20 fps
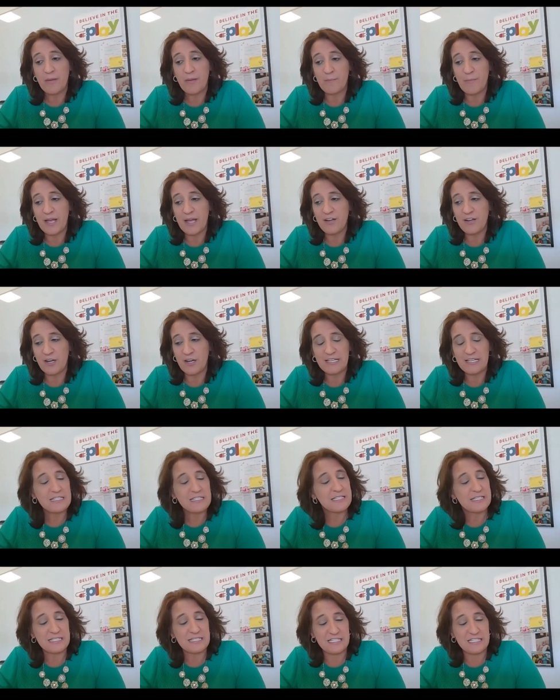My
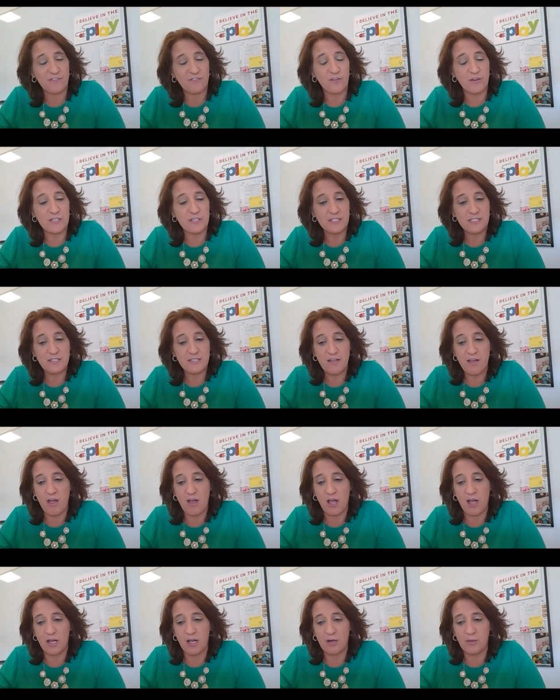audience is different.
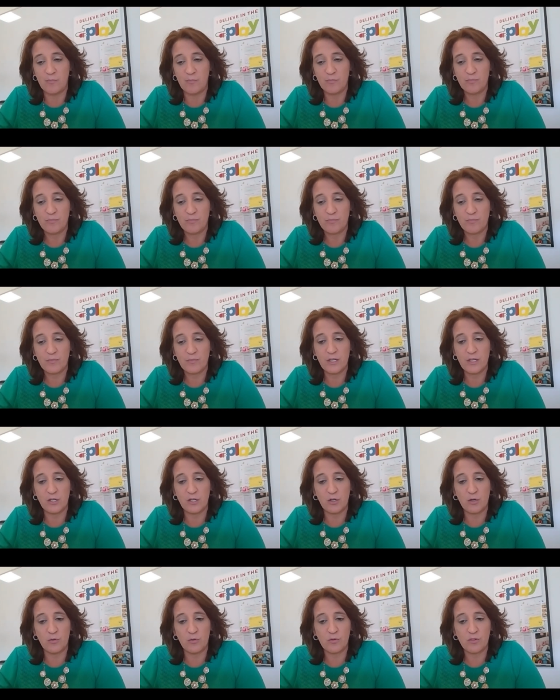Um, you
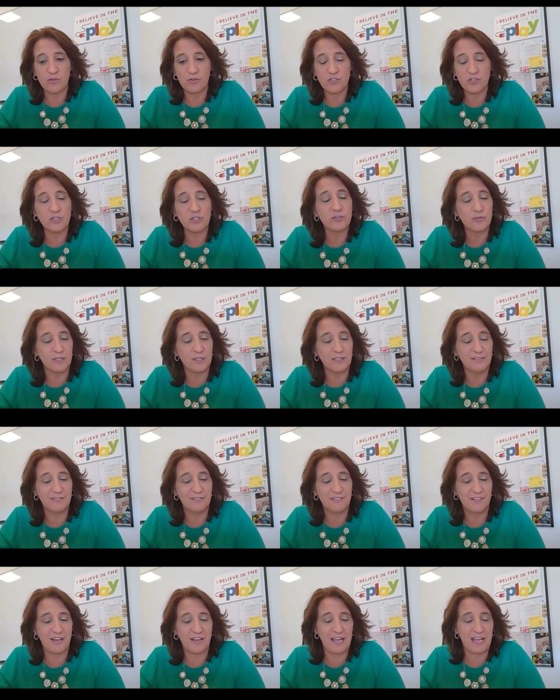know, their children
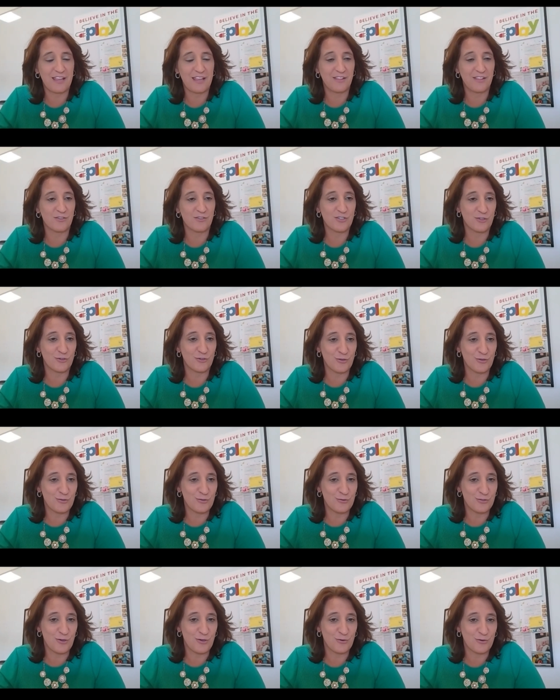and their children who
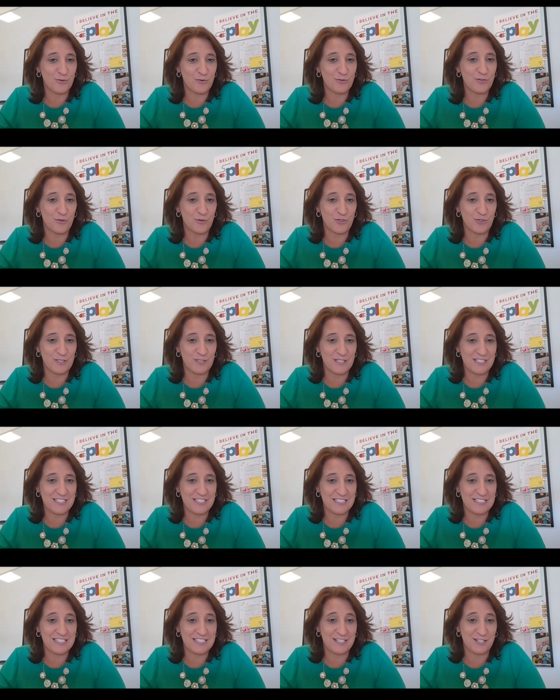don't know social
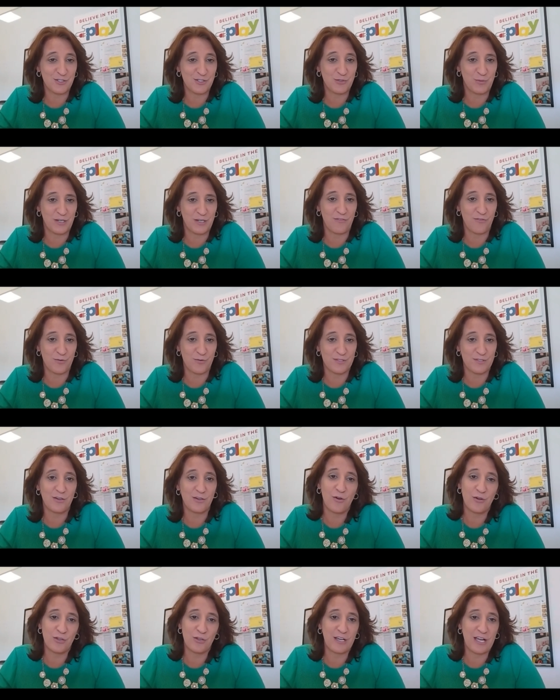distancing. So when everyone said, oh,
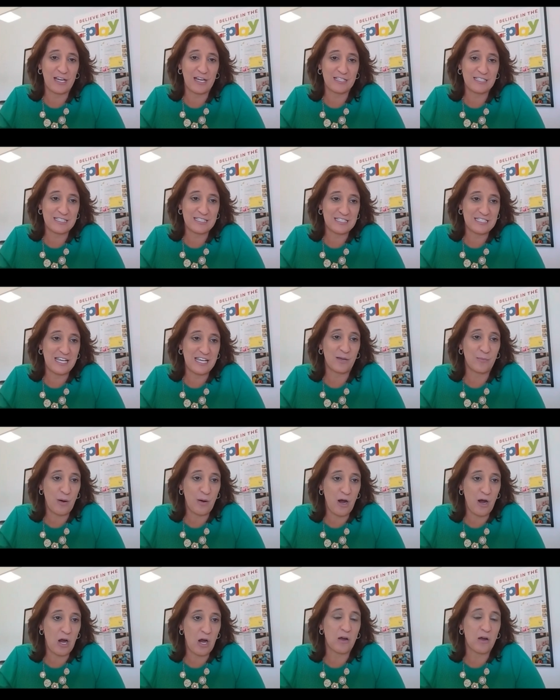you got to stay
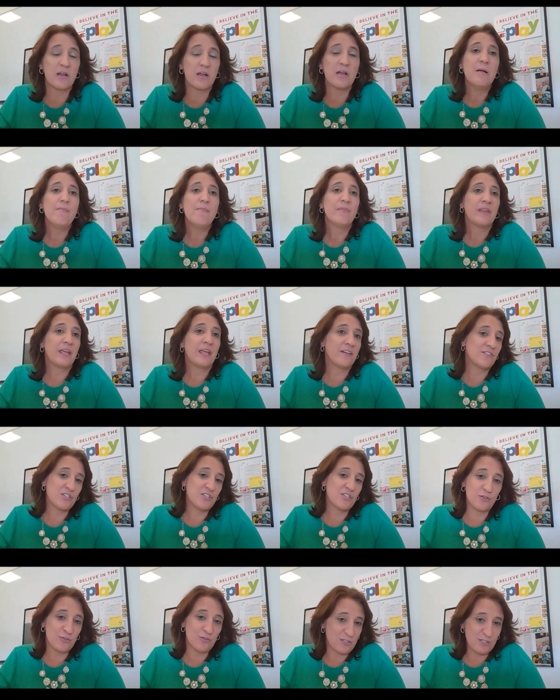apart, if
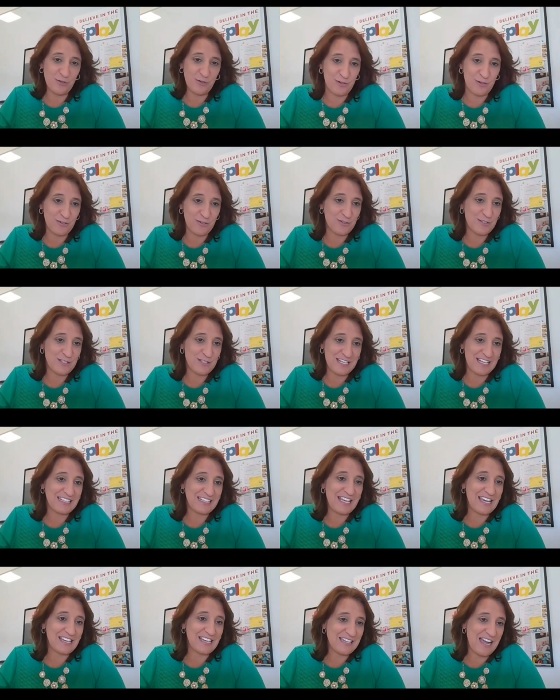children don't understand
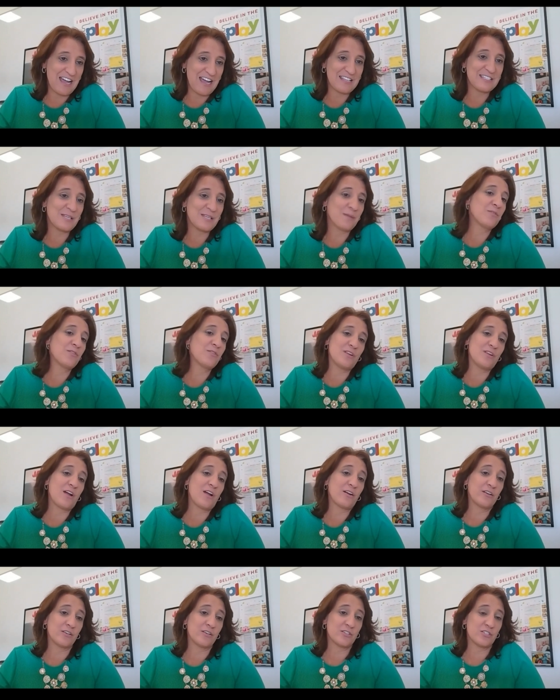that concept, they're not
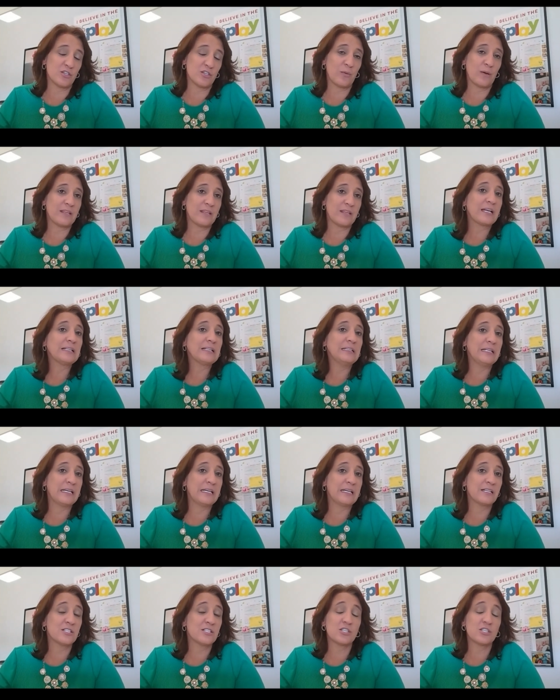going to do it. They
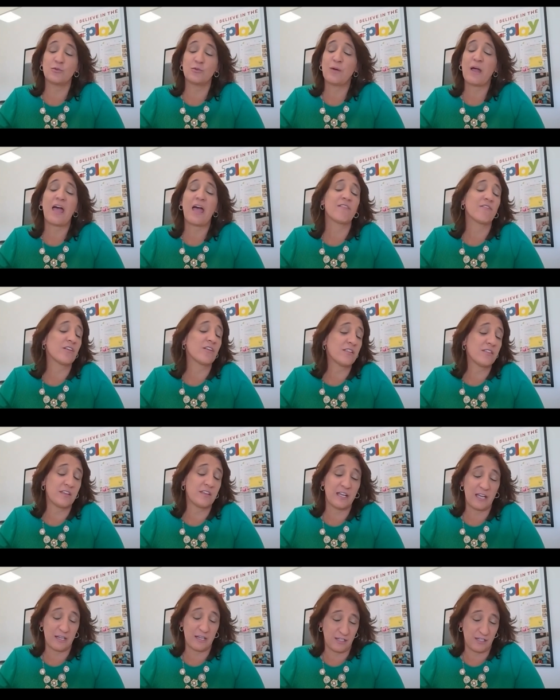cling to
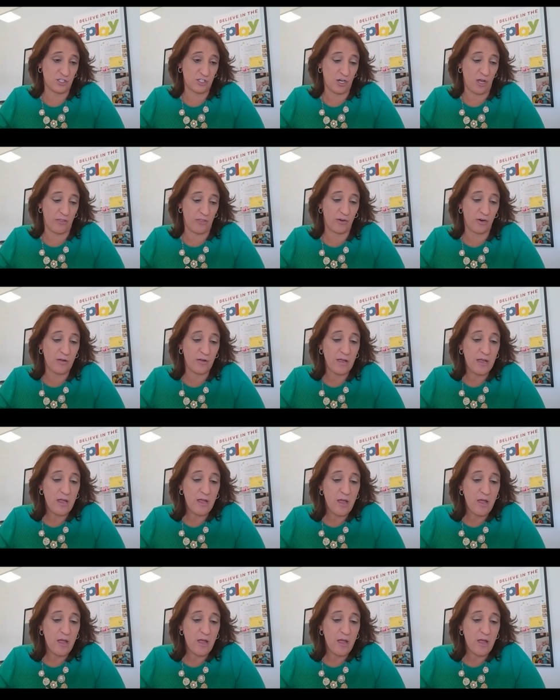everything and each other.